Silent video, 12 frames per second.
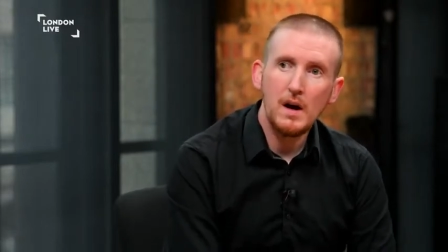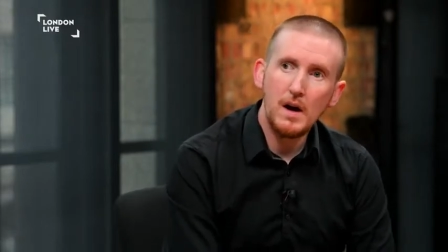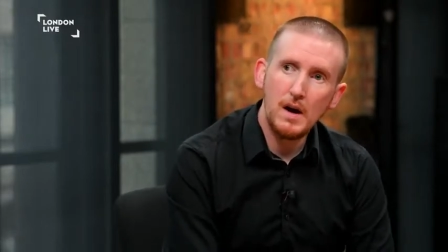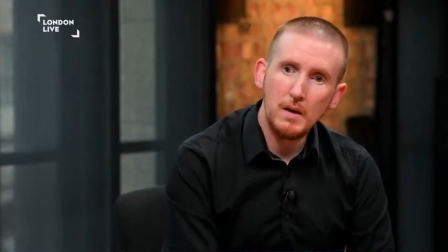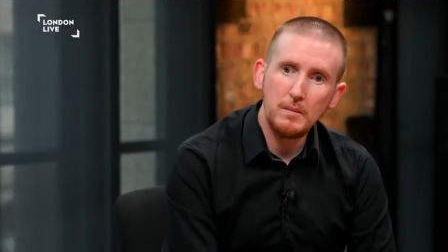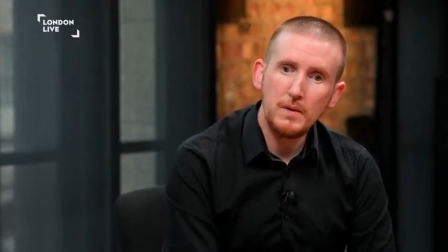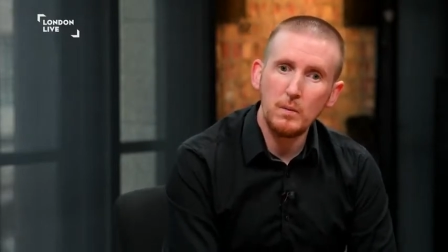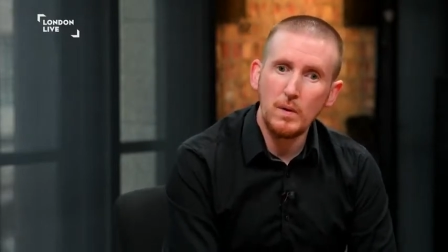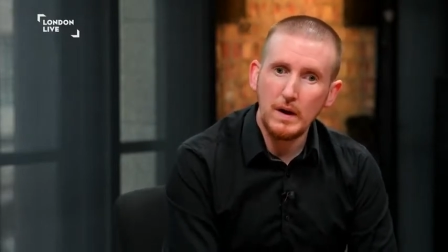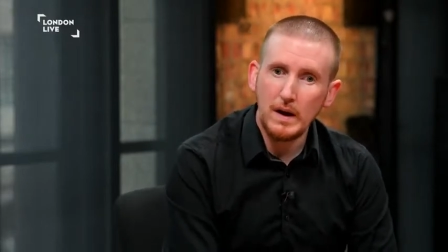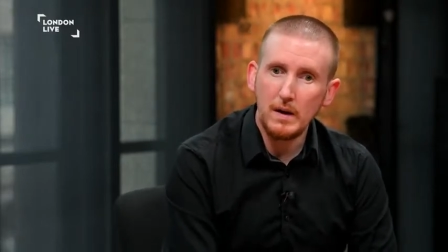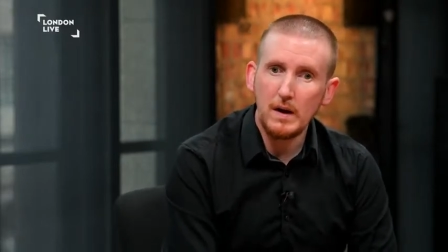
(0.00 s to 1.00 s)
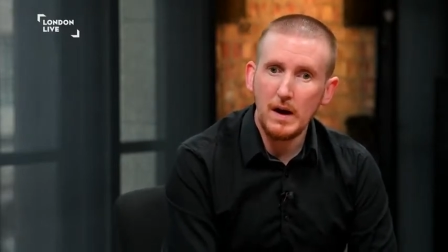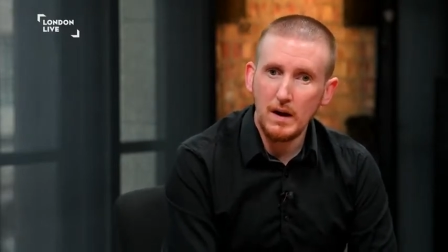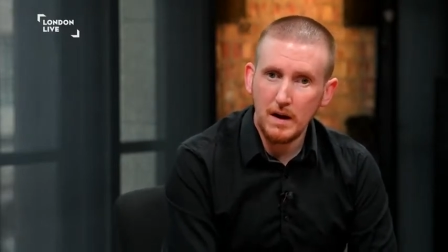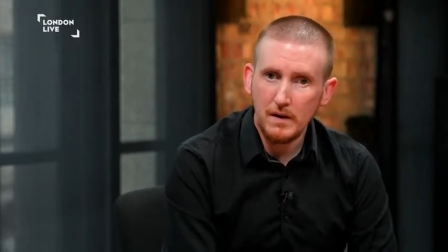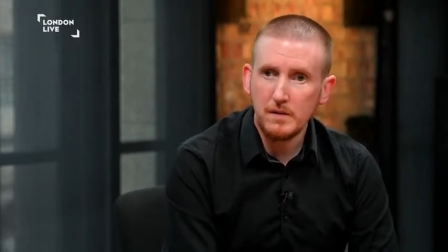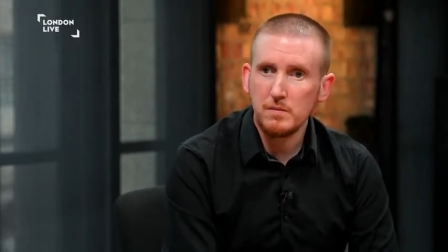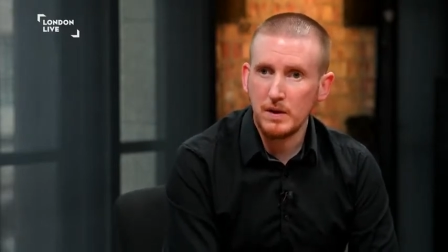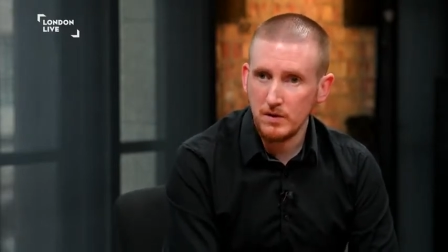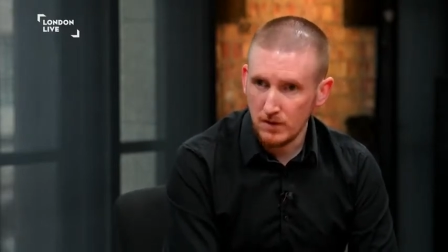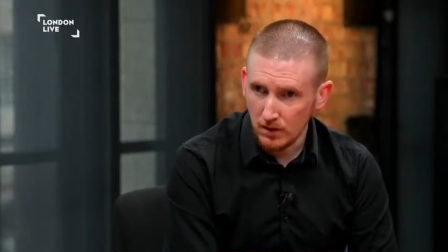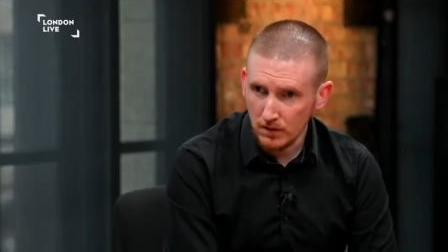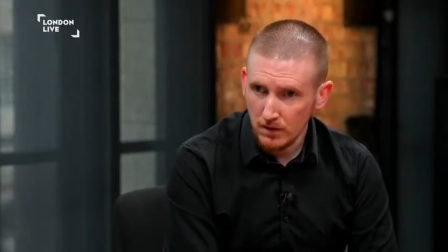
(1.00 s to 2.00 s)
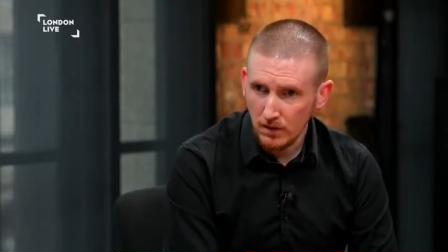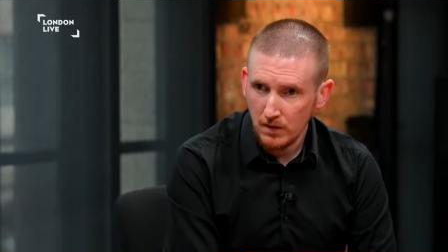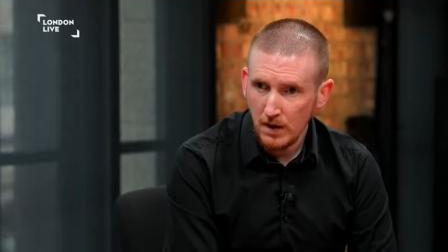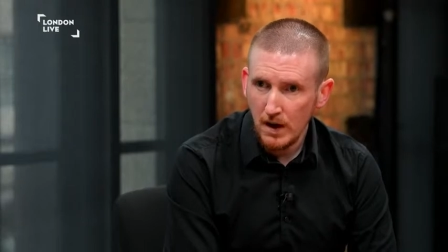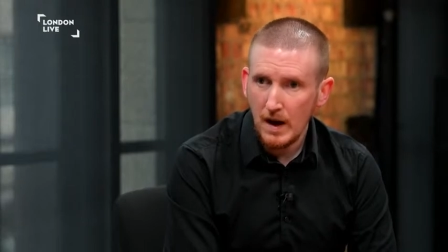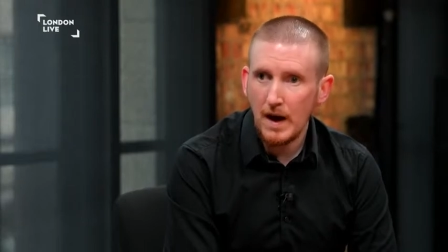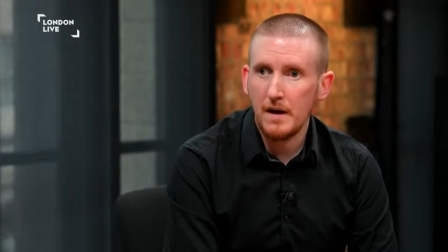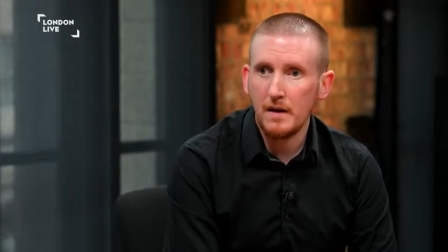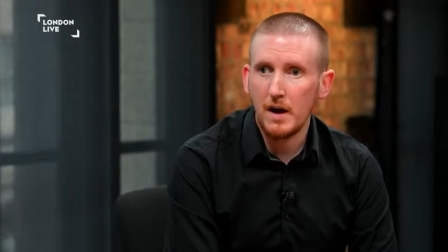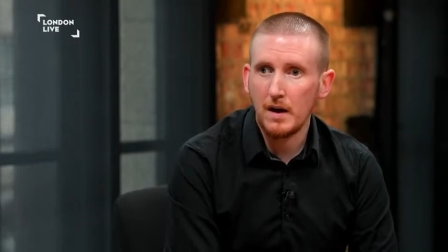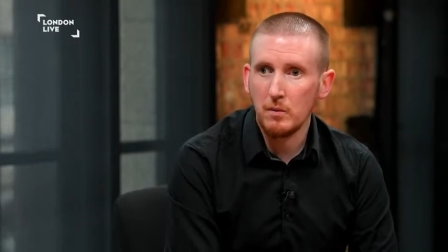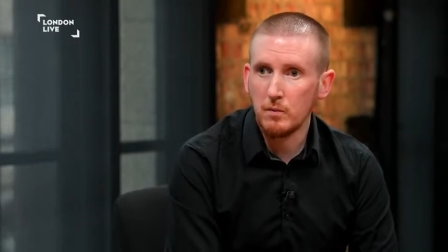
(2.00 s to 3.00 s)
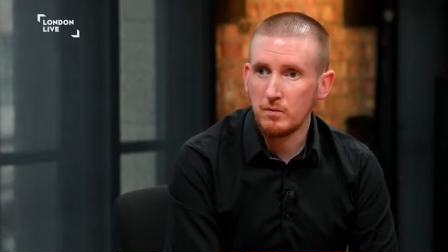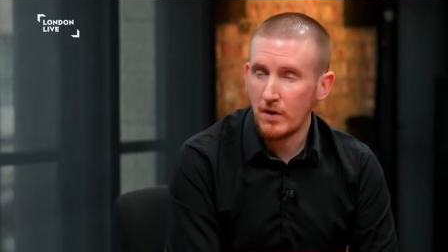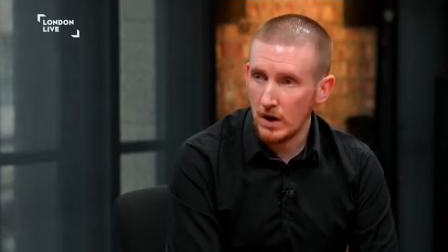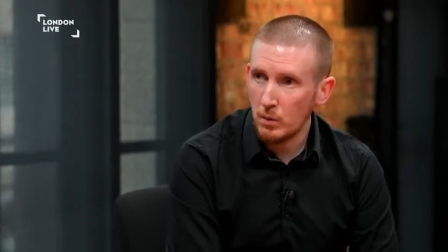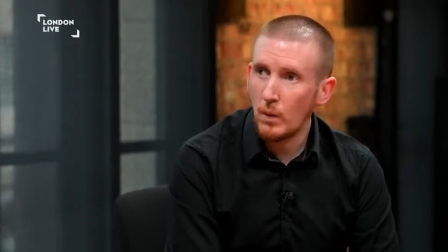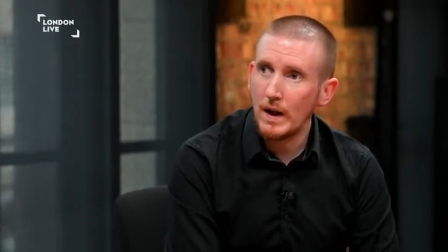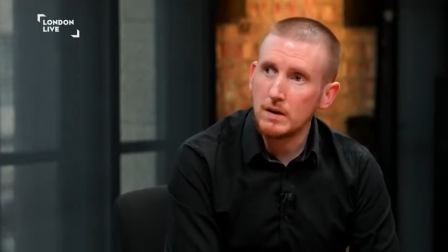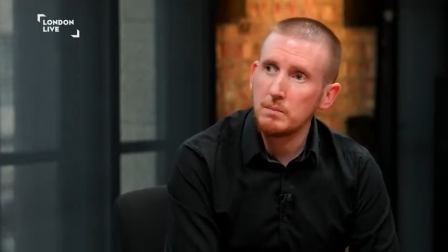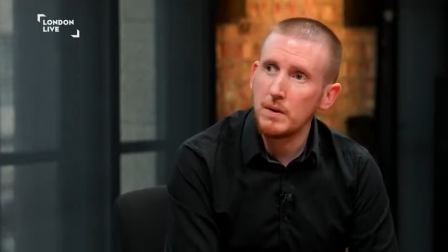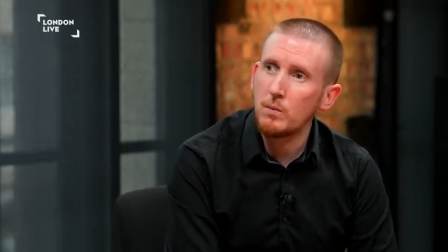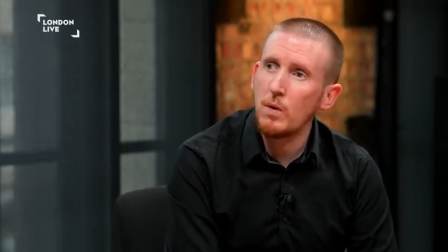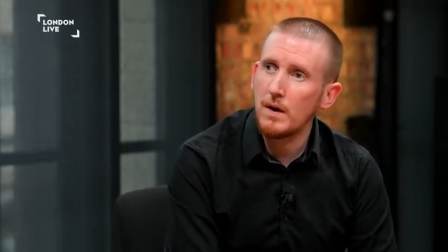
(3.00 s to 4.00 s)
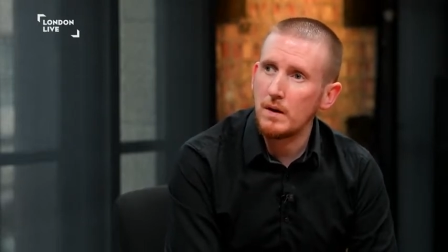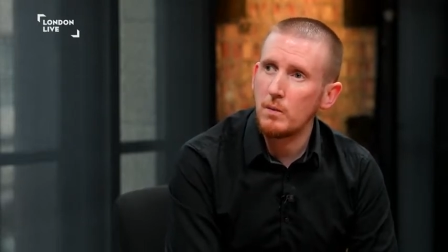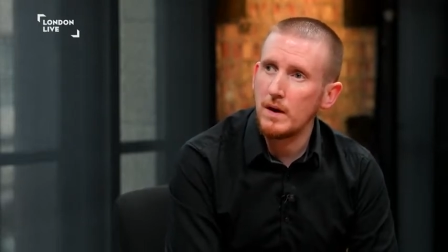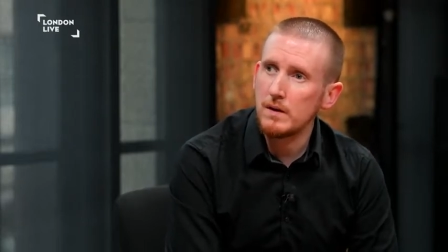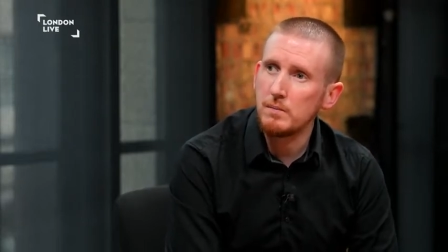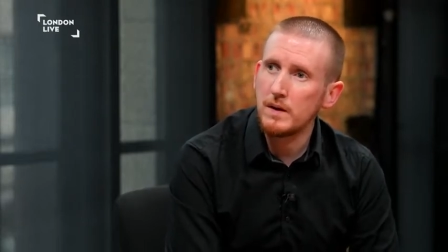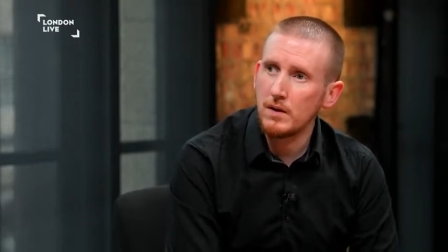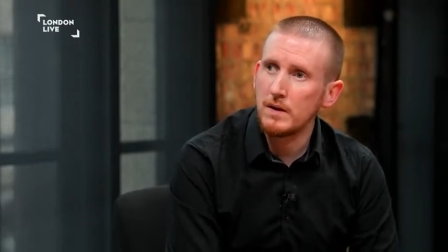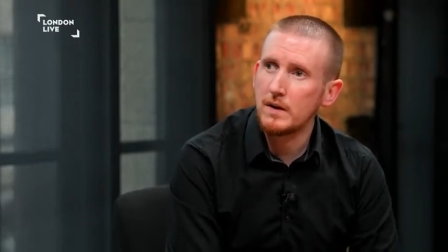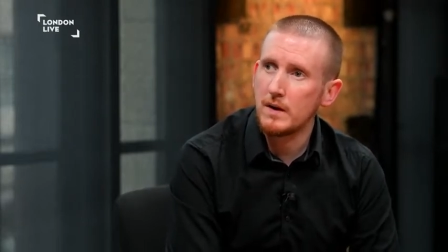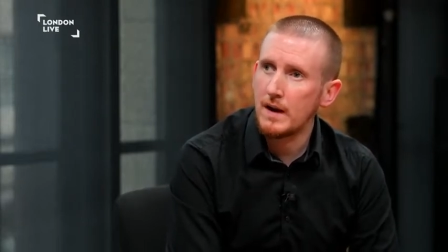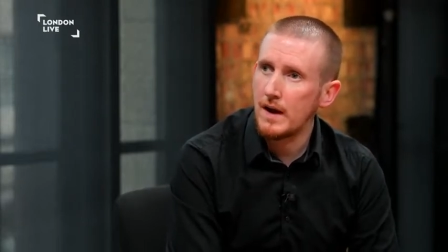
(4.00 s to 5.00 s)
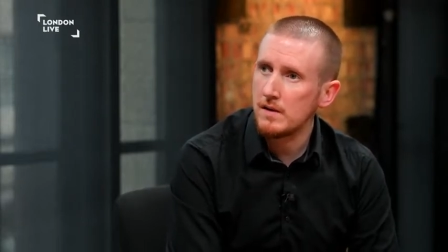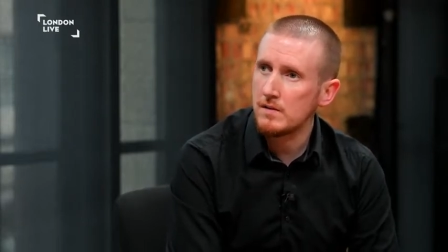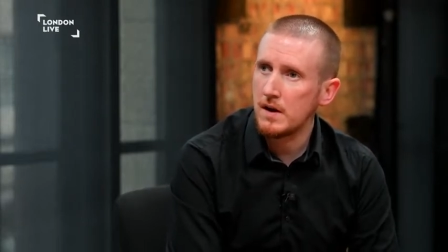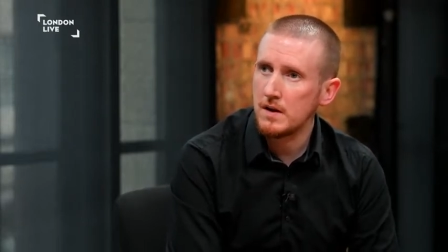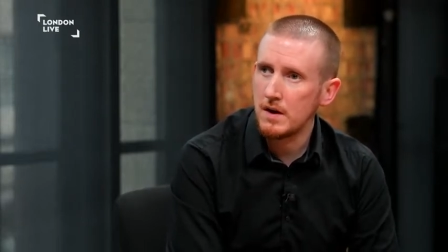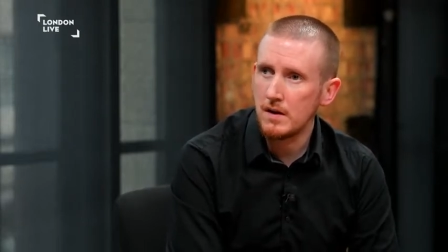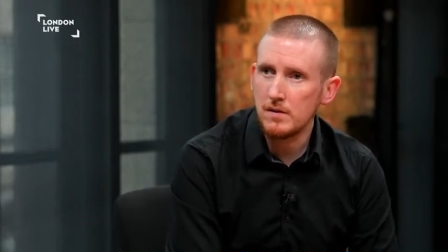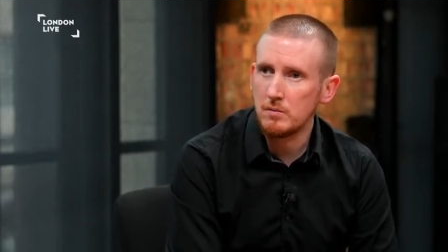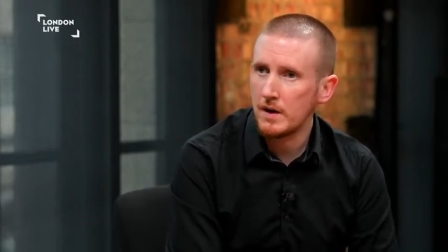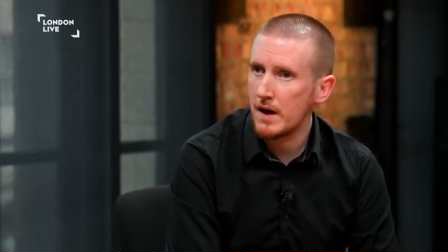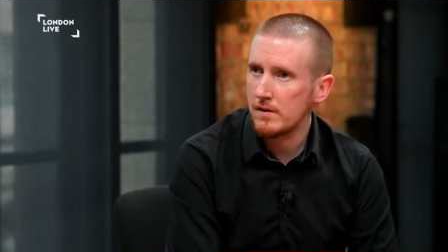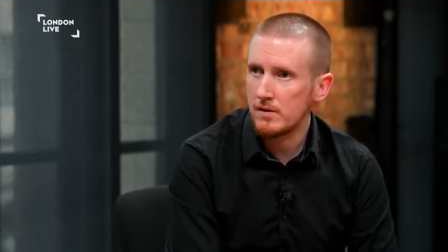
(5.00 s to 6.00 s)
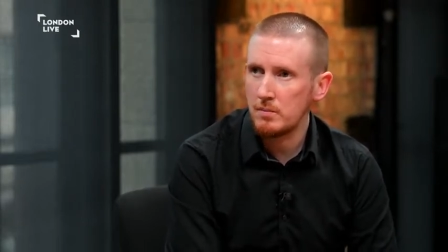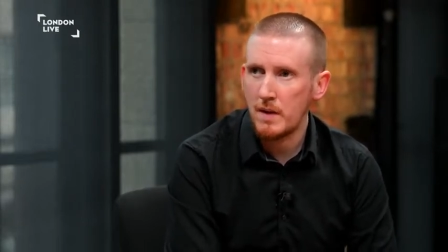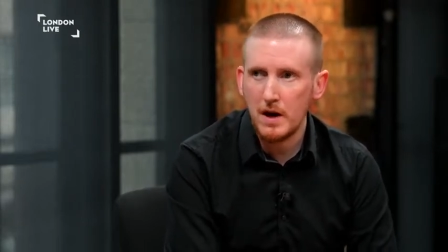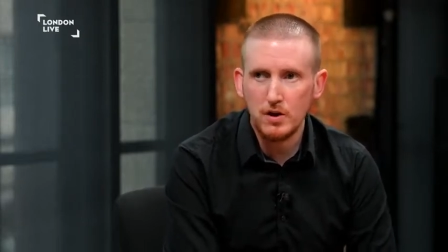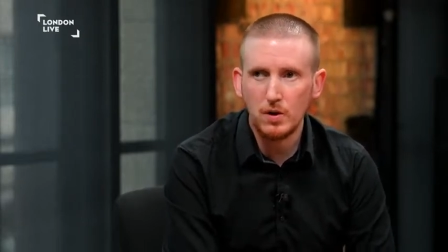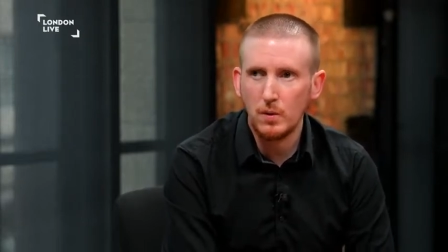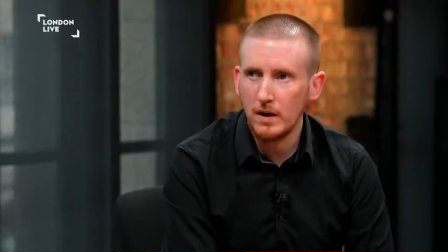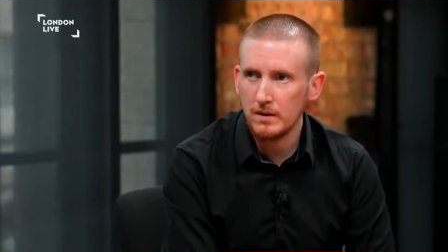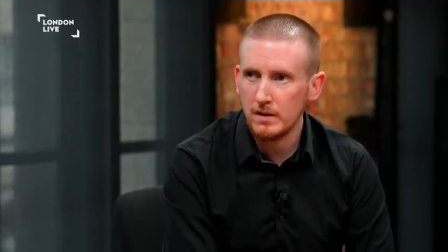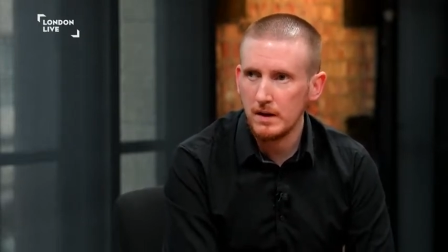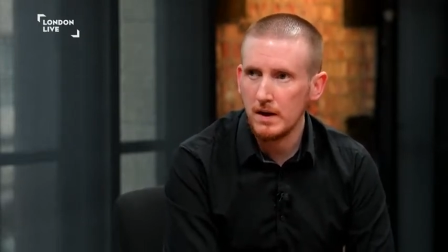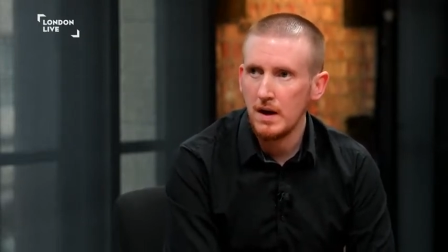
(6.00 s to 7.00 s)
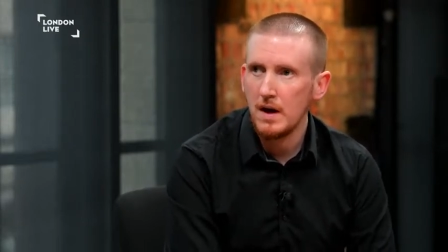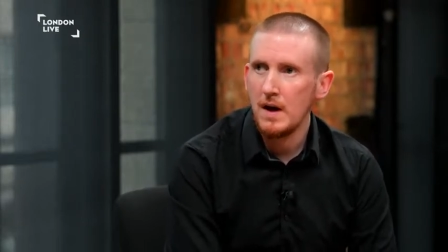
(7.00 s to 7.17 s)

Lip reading: A lot has been done, and I very welcome what has been done in the last 10 years in regards to marriage equality